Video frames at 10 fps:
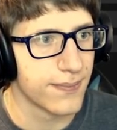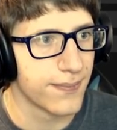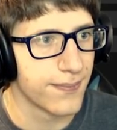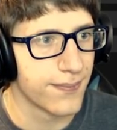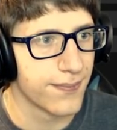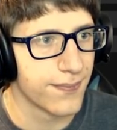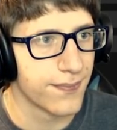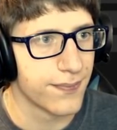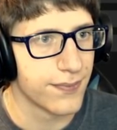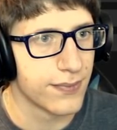
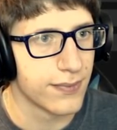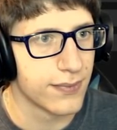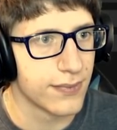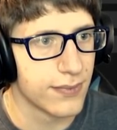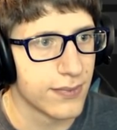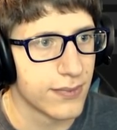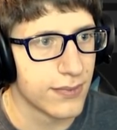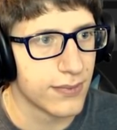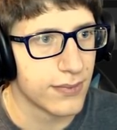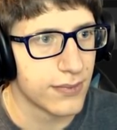
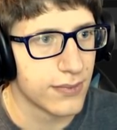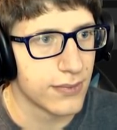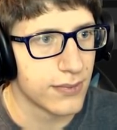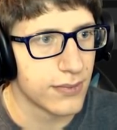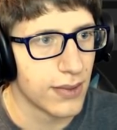Nobody speaks.